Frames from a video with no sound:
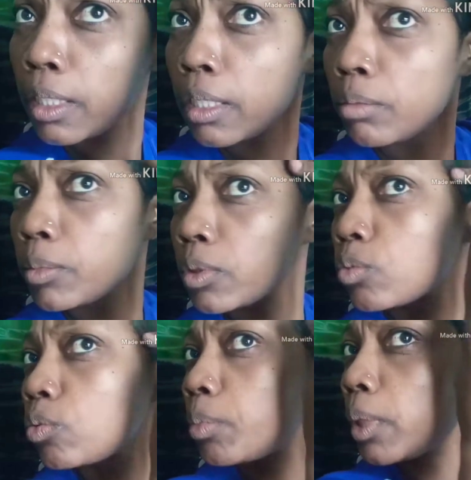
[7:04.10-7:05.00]
and I'm going to
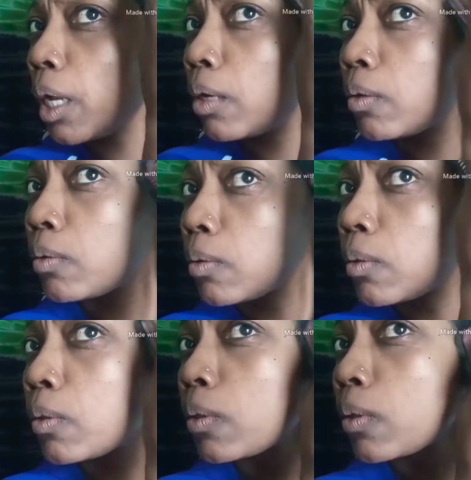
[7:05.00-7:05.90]
swoop it out.
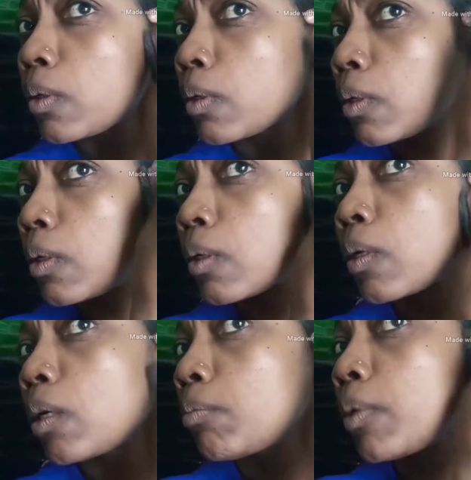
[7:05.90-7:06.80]

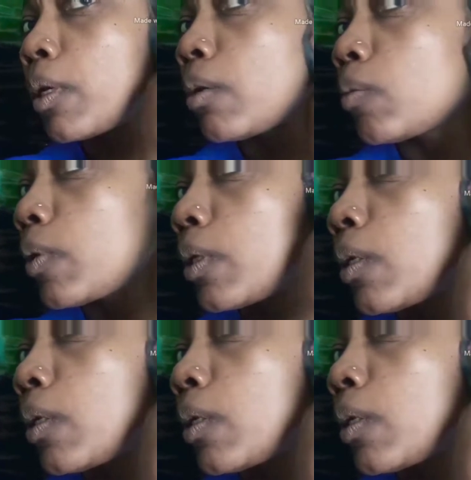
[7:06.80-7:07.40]
Come down with